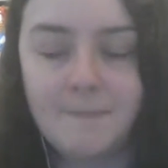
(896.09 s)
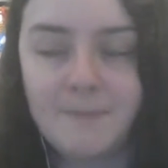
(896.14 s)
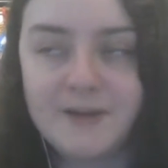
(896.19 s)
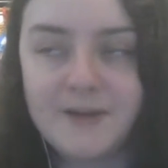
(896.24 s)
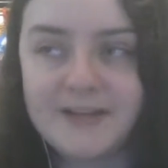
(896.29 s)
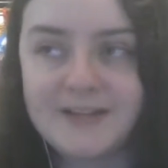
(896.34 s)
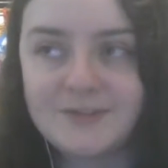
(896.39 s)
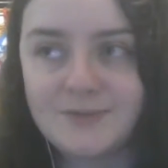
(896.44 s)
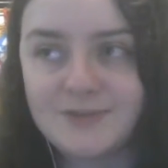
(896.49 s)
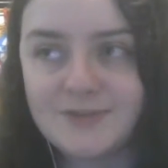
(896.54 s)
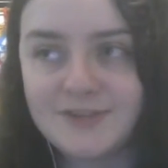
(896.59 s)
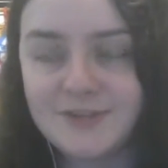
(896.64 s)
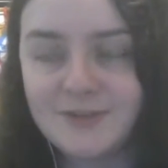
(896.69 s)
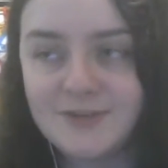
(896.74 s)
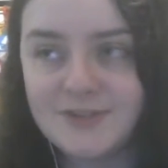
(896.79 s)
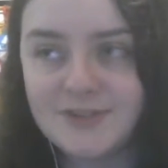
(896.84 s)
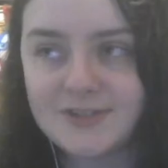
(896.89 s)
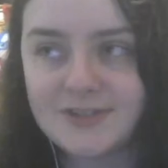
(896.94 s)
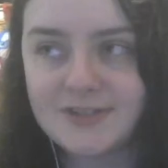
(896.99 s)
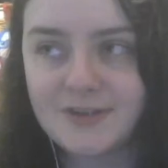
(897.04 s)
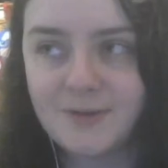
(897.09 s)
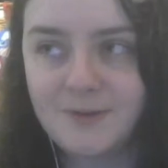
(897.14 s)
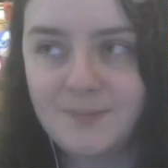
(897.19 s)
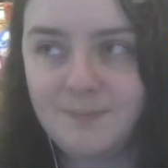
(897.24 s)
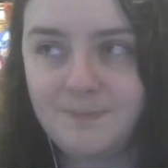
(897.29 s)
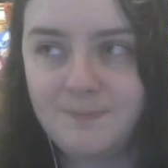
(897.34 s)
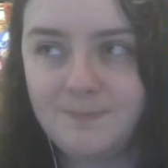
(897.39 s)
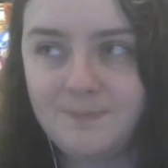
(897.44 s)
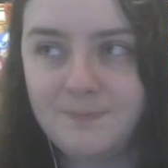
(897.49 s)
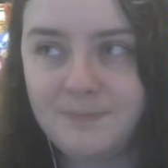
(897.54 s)
But it's also just so
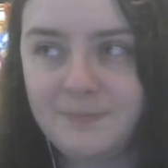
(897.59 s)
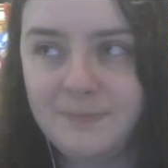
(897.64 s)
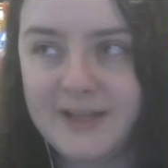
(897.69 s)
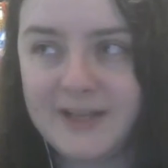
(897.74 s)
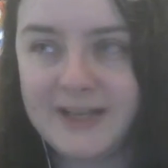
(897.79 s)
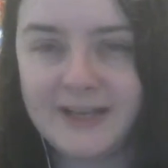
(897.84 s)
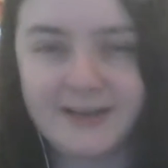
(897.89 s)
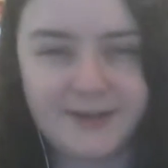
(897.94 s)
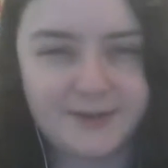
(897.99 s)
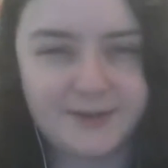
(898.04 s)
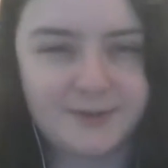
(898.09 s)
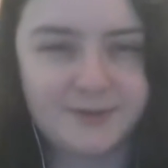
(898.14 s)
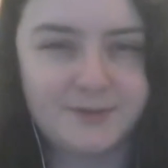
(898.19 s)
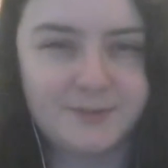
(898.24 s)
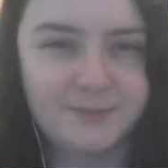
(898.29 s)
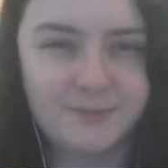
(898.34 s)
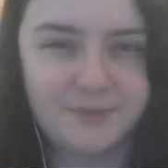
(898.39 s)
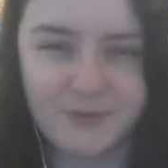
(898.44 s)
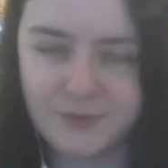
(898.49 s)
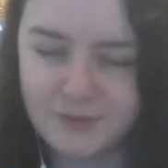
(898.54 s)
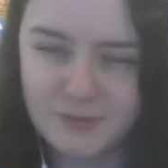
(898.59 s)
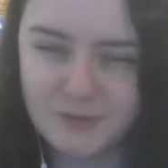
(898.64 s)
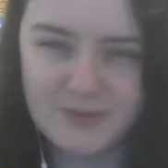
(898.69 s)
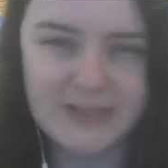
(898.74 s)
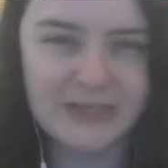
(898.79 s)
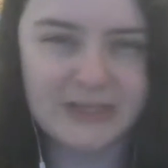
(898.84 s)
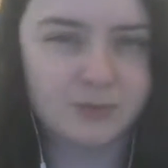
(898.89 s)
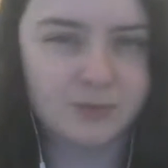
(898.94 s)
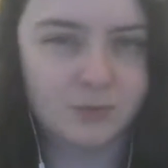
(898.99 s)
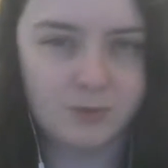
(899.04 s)
clinical and brutal
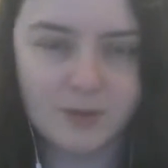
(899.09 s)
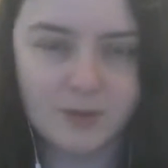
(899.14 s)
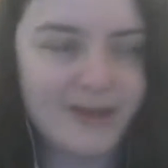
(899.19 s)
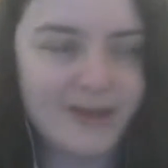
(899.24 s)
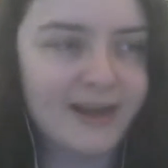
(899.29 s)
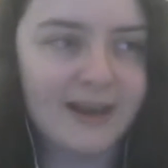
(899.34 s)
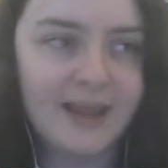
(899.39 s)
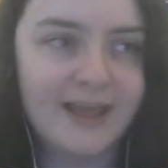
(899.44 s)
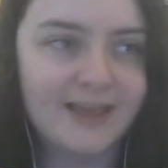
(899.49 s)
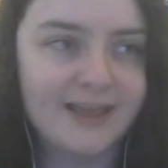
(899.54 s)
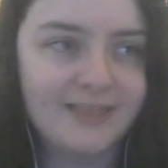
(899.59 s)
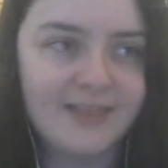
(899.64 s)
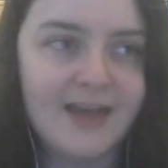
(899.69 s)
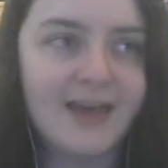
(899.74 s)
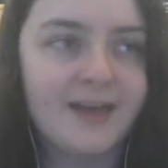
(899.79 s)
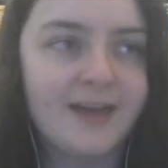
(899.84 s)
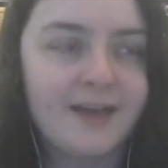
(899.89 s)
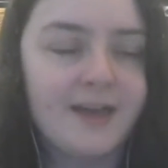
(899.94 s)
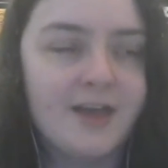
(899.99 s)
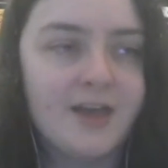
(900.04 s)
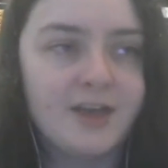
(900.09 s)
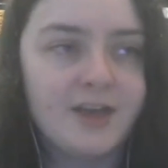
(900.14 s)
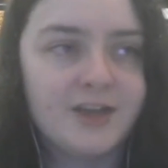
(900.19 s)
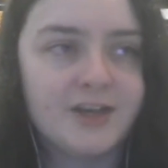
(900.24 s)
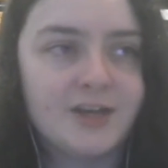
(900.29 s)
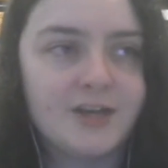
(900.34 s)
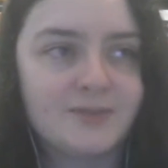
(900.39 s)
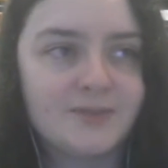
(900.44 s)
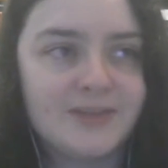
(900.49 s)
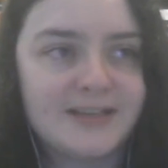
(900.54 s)
when they talk about it like that.
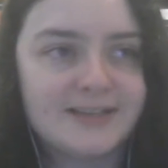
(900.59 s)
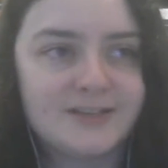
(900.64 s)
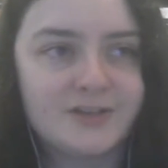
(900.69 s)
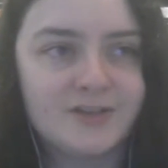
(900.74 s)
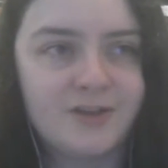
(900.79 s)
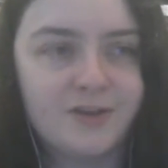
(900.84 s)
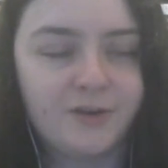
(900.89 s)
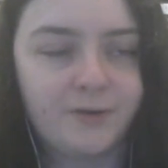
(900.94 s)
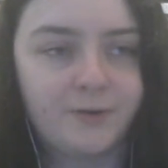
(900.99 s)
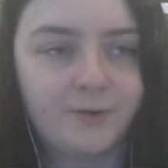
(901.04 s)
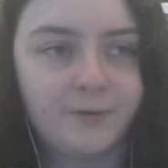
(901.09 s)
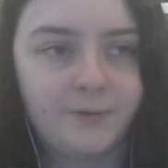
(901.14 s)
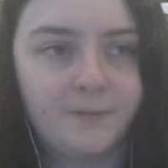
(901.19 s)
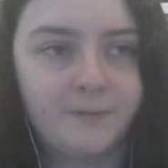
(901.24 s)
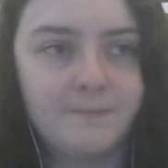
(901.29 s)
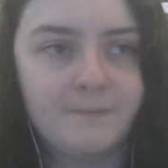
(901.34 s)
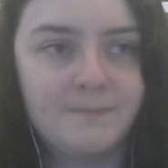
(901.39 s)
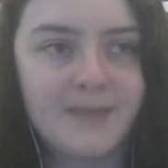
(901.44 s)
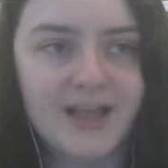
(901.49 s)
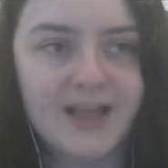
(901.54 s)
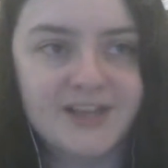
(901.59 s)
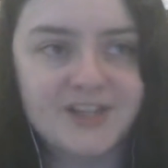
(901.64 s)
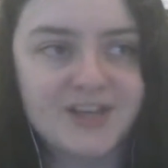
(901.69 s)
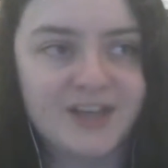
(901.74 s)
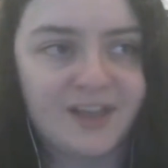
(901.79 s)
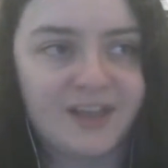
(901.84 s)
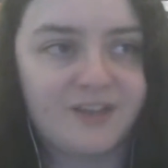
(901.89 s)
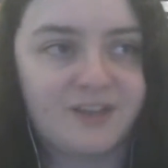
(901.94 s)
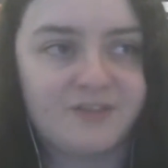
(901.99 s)
You know, there's no magic